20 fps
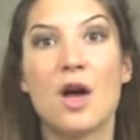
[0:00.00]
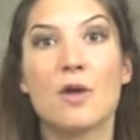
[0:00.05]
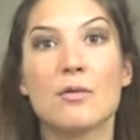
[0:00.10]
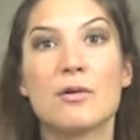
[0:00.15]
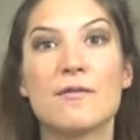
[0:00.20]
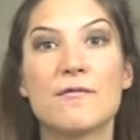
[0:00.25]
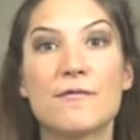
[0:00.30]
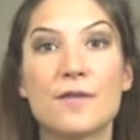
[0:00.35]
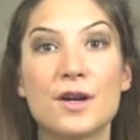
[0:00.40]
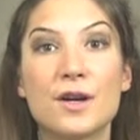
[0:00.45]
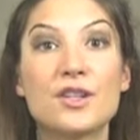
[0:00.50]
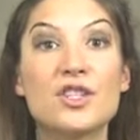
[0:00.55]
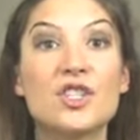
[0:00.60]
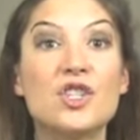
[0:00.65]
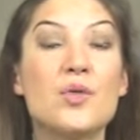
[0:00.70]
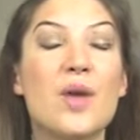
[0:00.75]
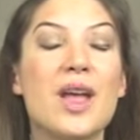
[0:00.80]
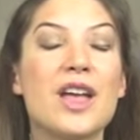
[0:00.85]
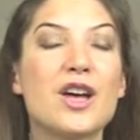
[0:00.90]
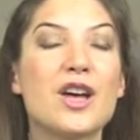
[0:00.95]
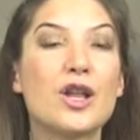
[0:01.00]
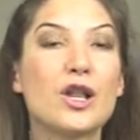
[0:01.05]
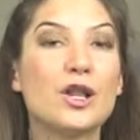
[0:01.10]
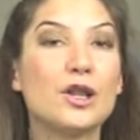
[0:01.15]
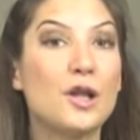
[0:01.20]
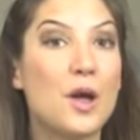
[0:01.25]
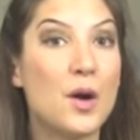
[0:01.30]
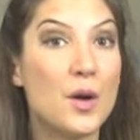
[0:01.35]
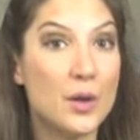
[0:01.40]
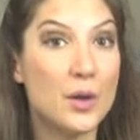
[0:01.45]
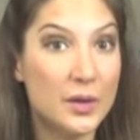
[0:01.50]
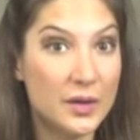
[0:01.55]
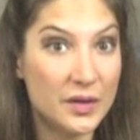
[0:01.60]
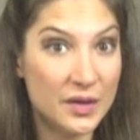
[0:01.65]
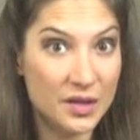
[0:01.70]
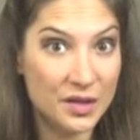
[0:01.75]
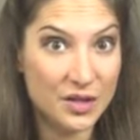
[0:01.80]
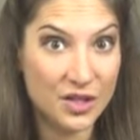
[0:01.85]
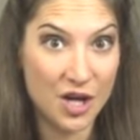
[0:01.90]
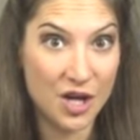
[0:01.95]
refers to a
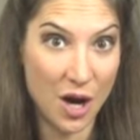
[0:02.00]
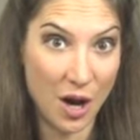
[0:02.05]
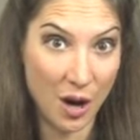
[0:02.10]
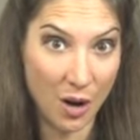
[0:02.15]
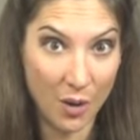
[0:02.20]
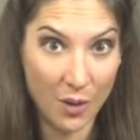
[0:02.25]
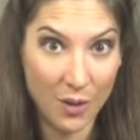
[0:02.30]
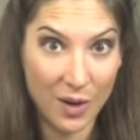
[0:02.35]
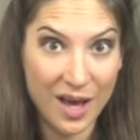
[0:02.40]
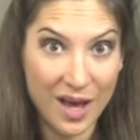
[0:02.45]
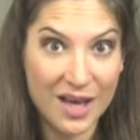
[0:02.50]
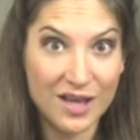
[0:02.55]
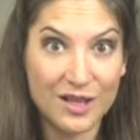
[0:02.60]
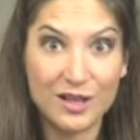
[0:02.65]
closed-toe,